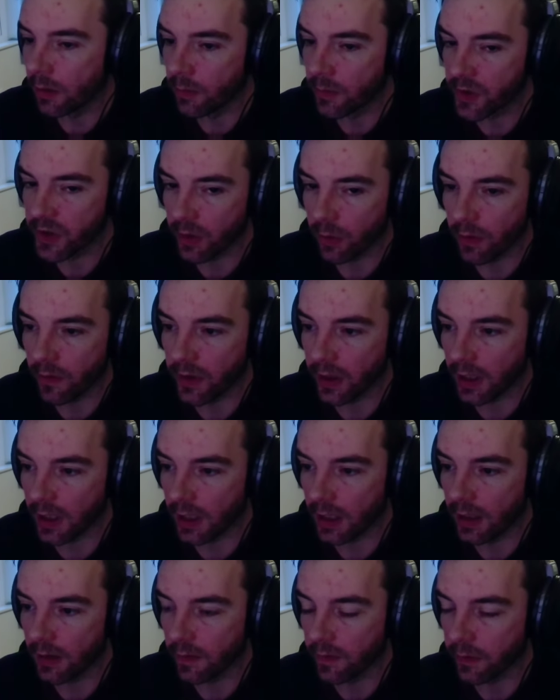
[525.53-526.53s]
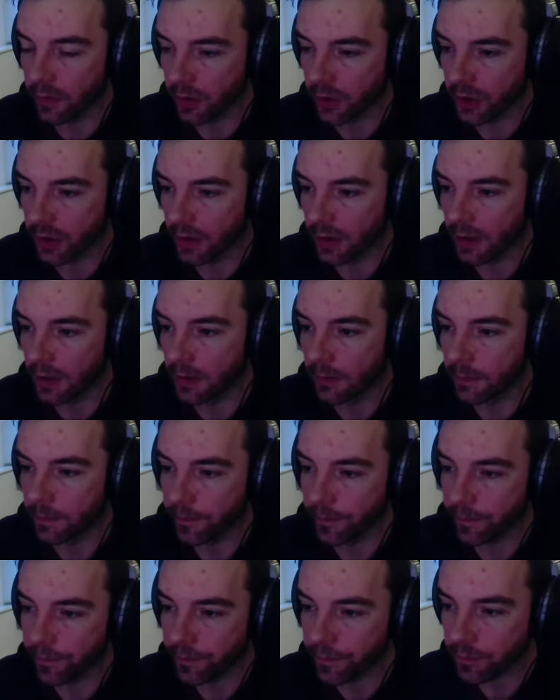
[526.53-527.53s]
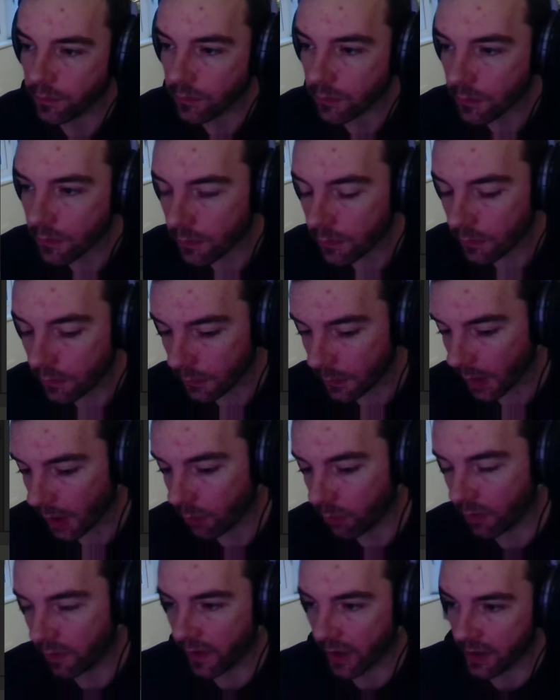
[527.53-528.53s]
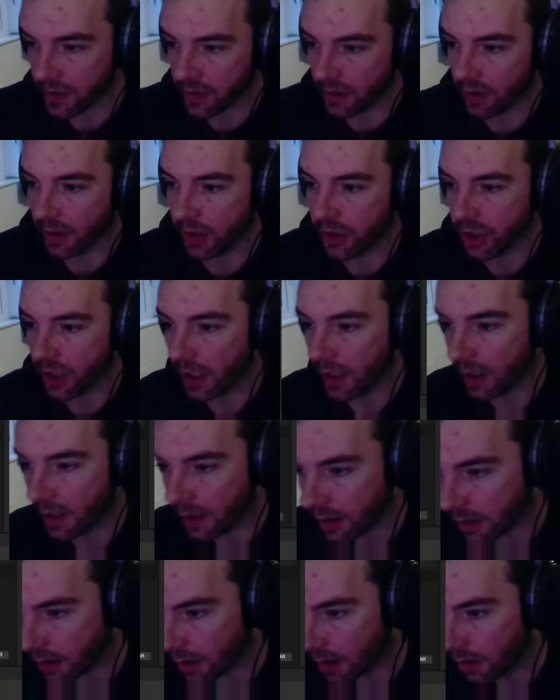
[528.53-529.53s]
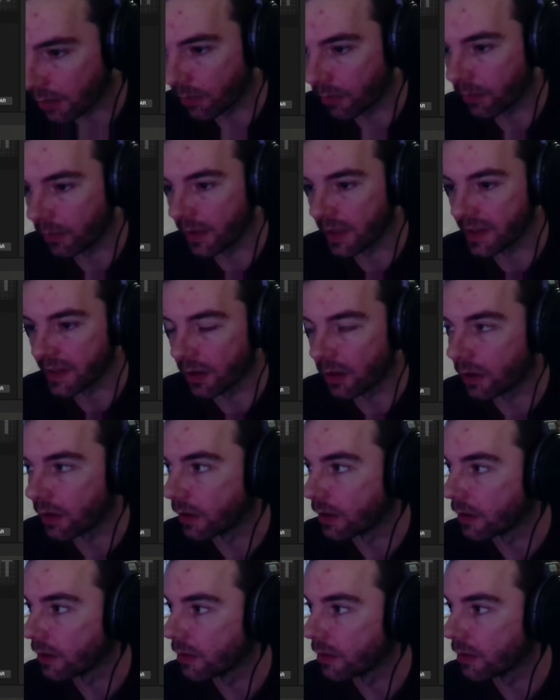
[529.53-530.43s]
So with the init function then, we're first going to check is it on,